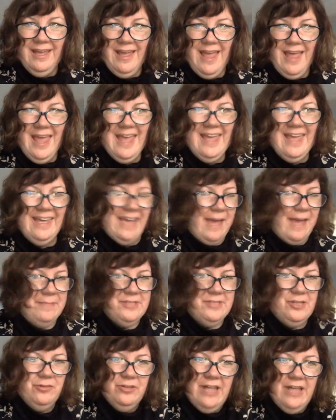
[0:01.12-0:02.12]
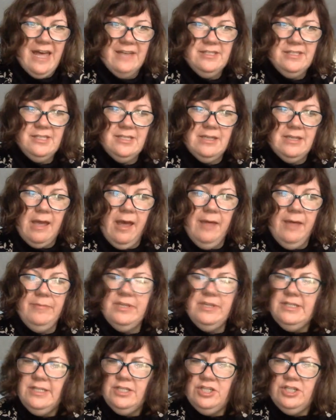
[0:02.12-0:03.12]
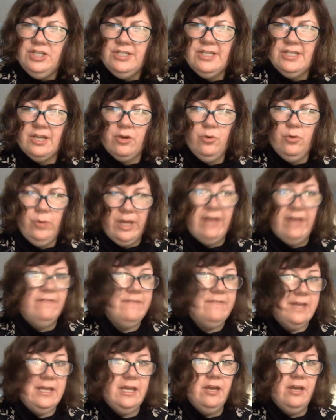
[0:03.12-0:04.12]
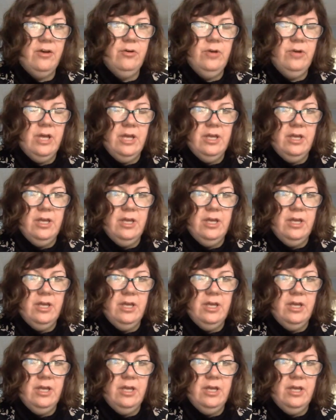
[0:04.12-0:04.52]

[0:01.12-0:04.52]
Hey, Capstone class. This is just a quick video